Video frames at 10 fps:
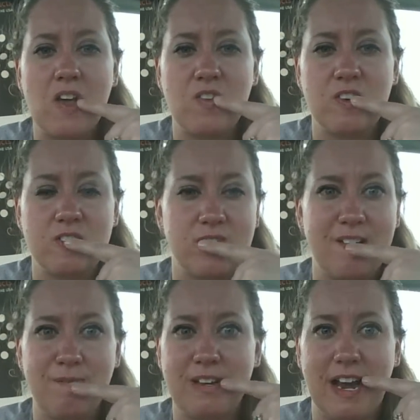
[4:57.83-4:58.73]
It feels
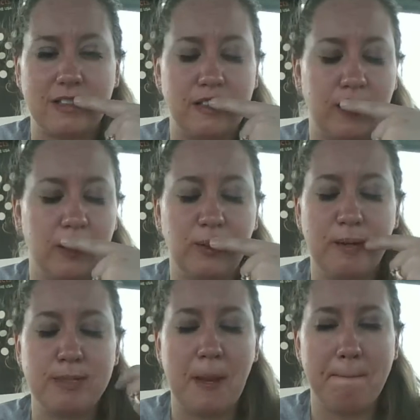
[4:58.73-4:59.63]
fantastic on your
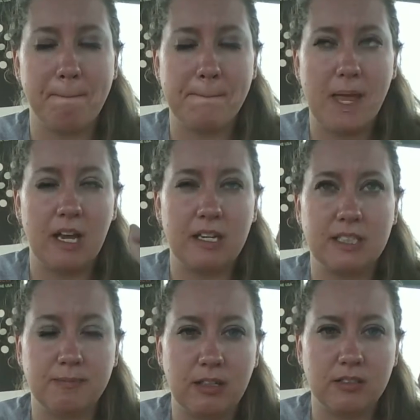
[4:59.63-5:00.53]
lips, and it
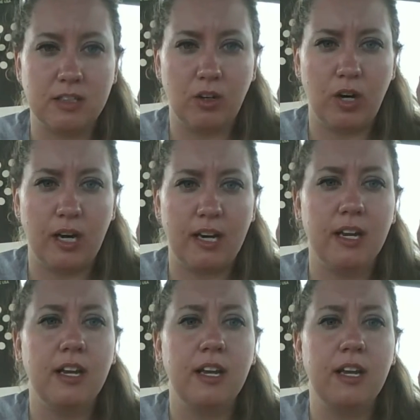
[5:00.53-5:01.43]
smells so good.
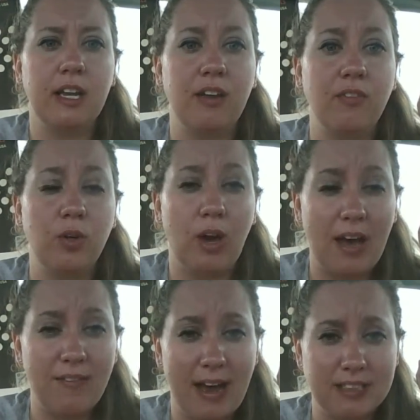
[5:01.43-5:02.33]
If you
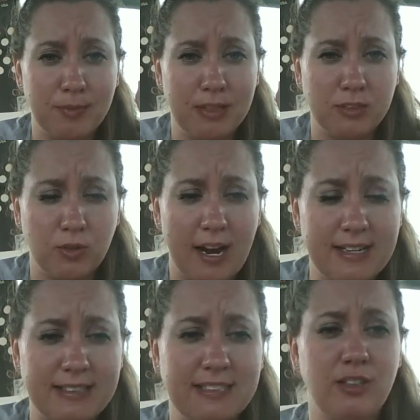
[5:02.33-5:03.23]
have eczema or
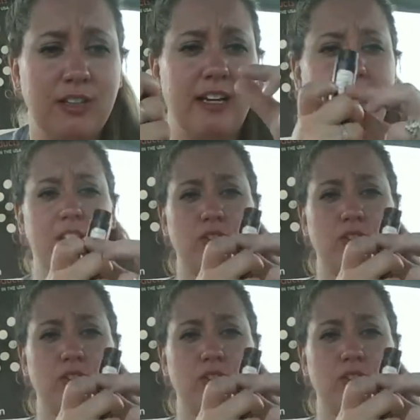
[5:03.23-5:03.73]
psoriasis, you get the